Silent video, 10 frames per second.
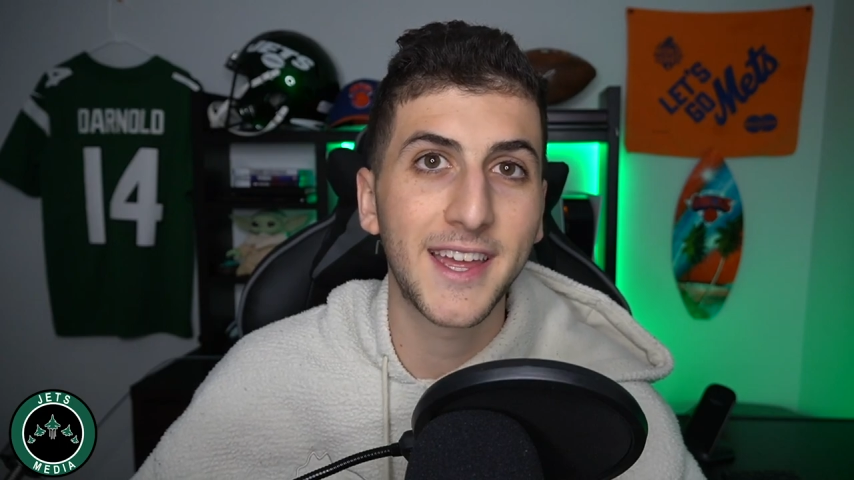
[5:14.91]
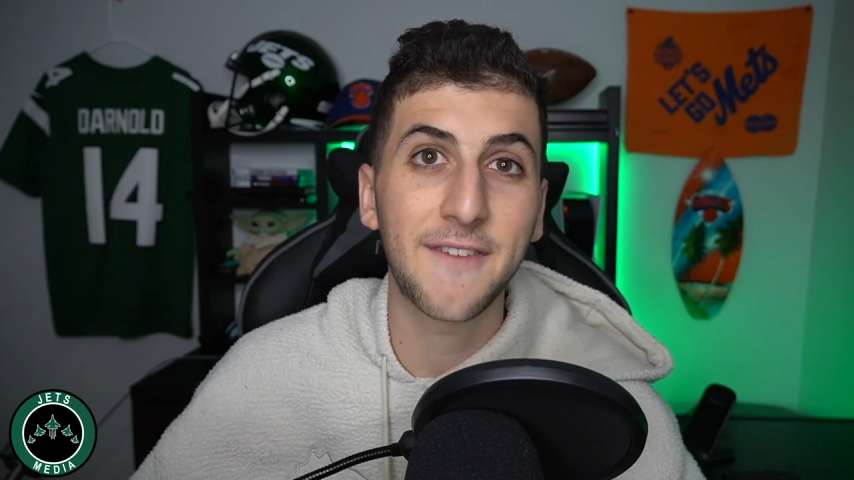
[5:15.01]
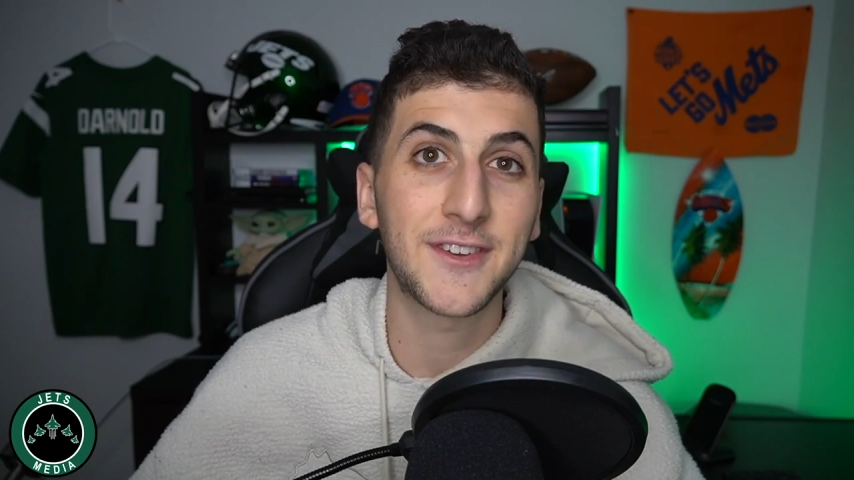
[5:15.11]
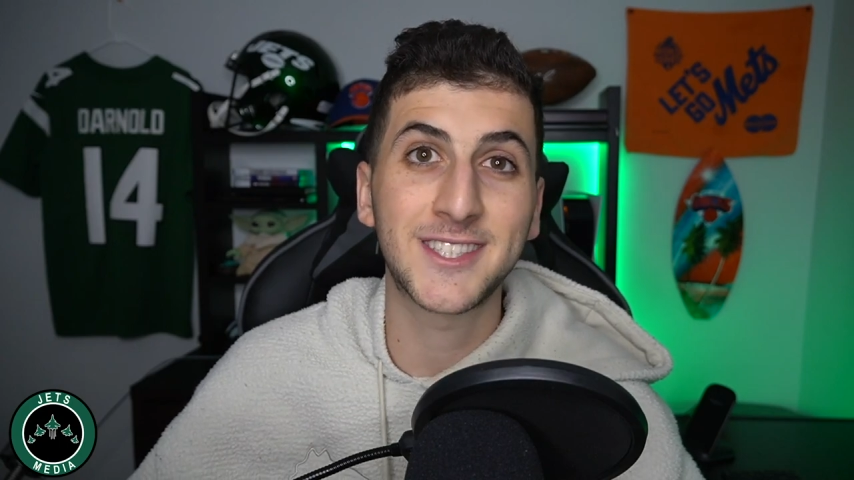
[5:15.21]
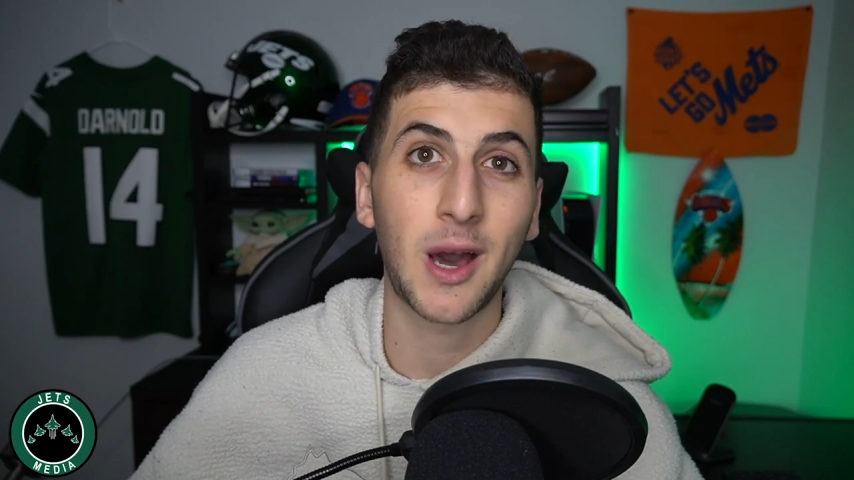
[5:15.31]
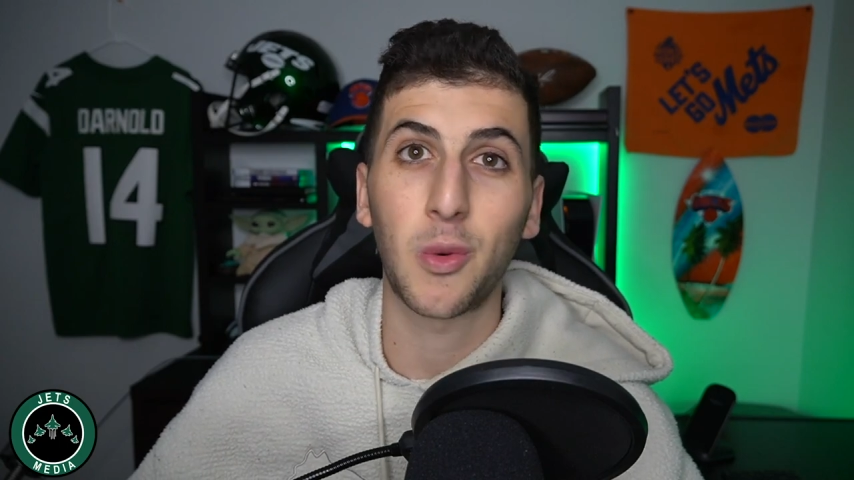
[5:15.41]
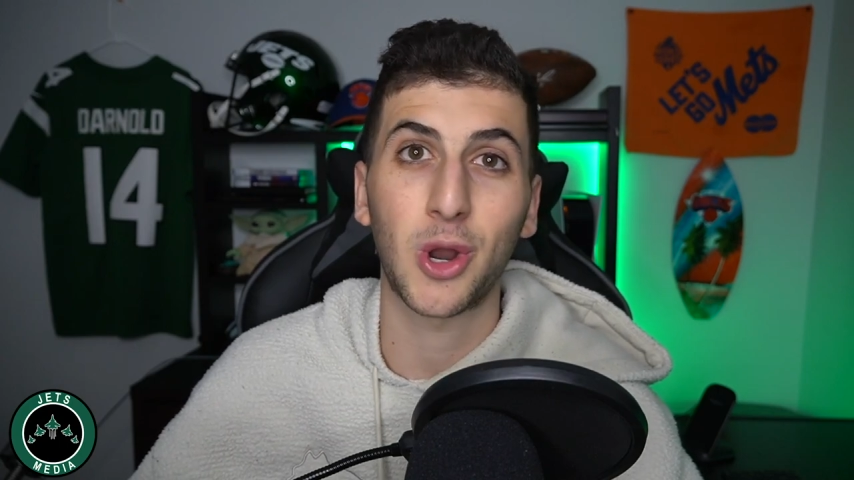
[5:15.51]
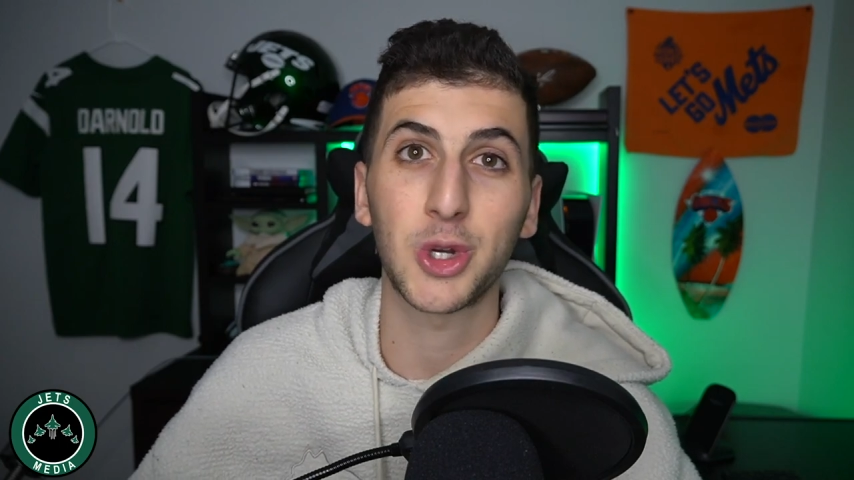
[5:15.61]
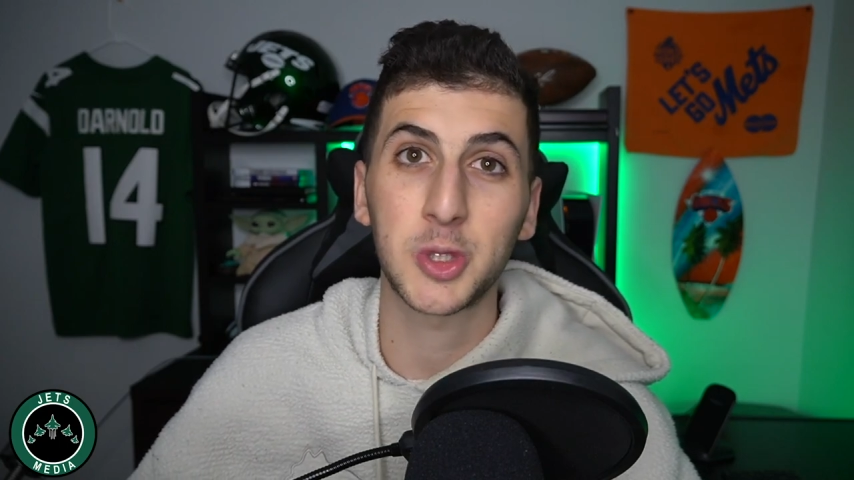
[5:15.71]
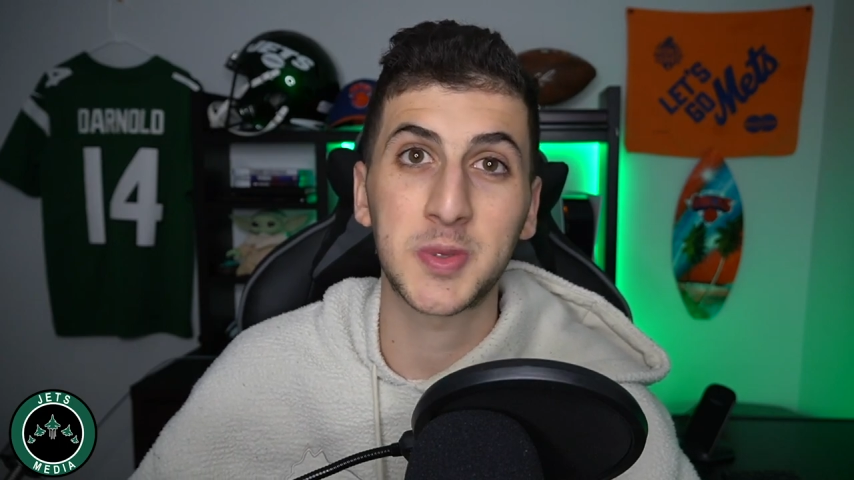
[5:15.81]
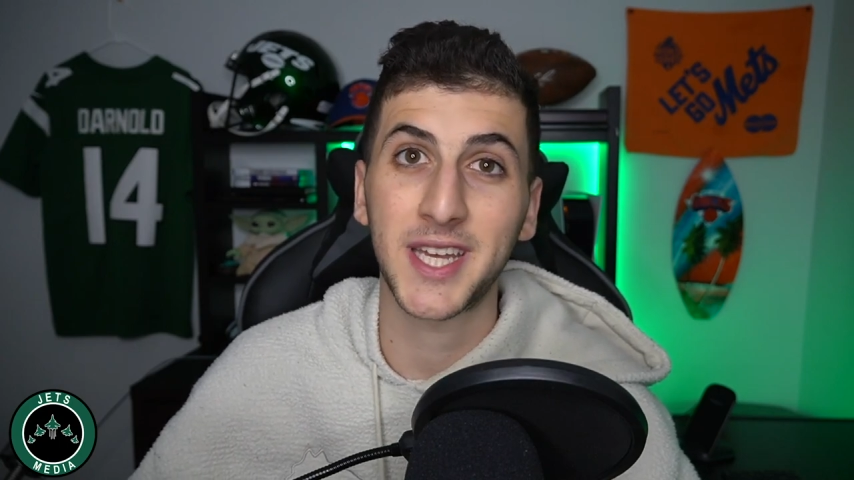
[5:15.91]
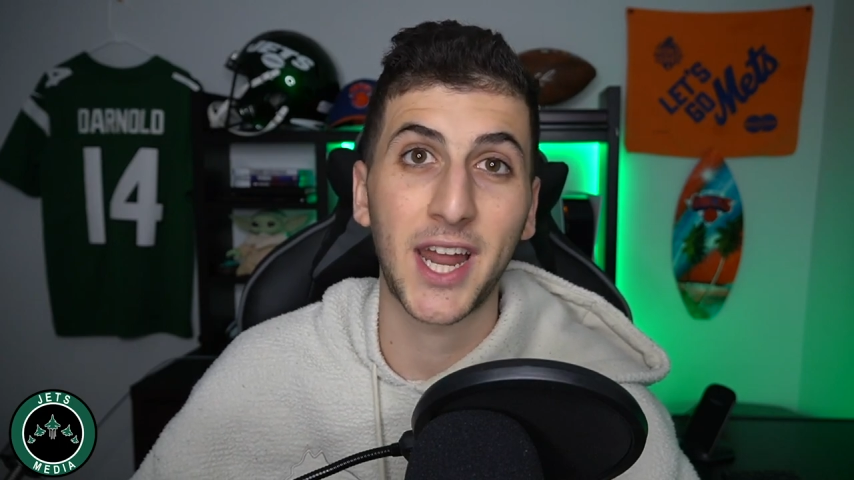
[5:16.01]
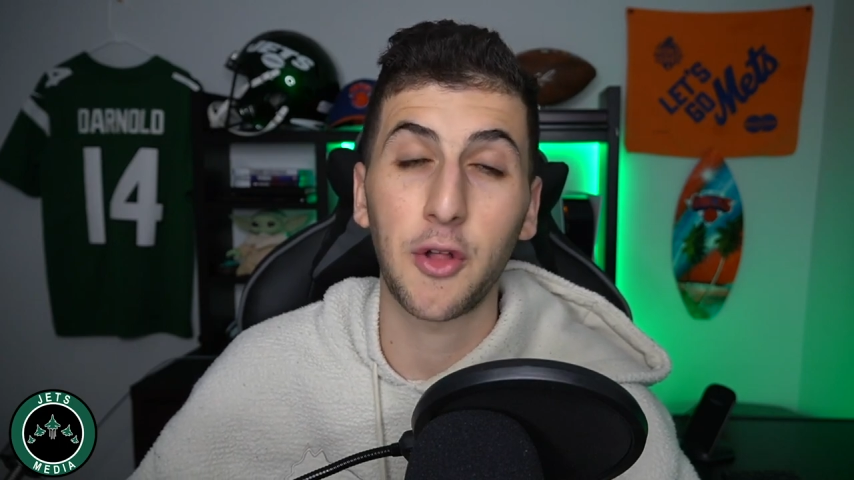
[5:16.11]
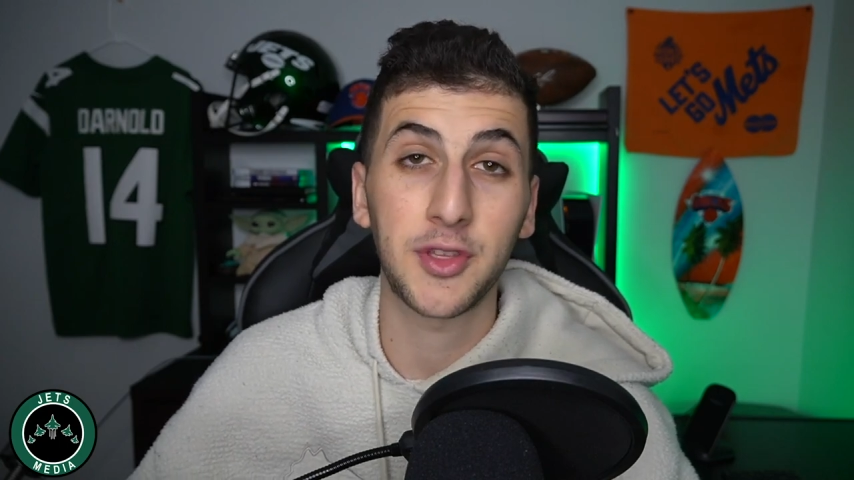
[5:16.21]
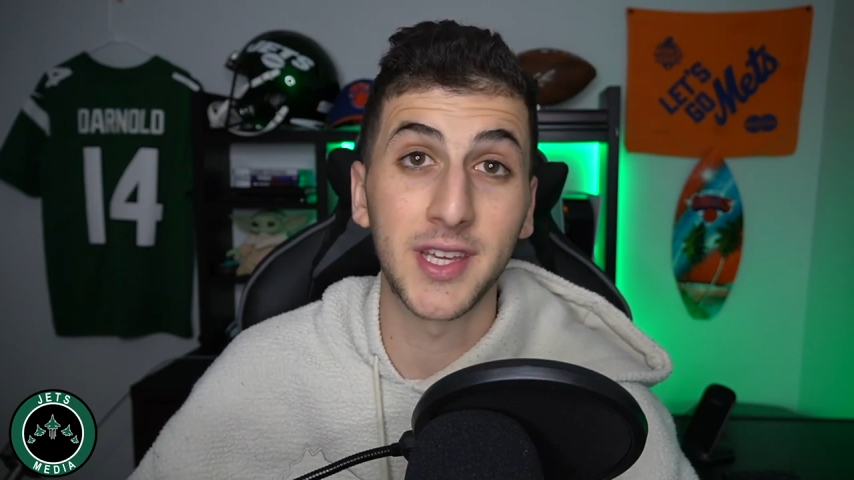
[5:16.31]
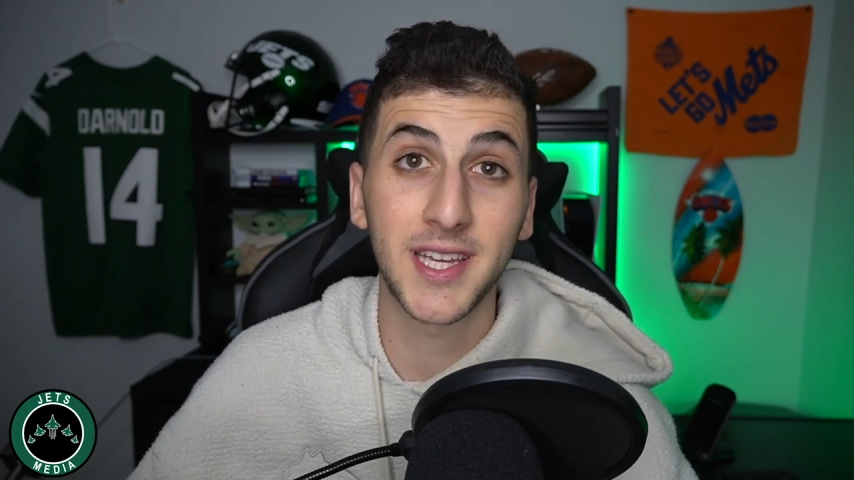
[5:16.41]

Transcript: if he's not 100% healthy.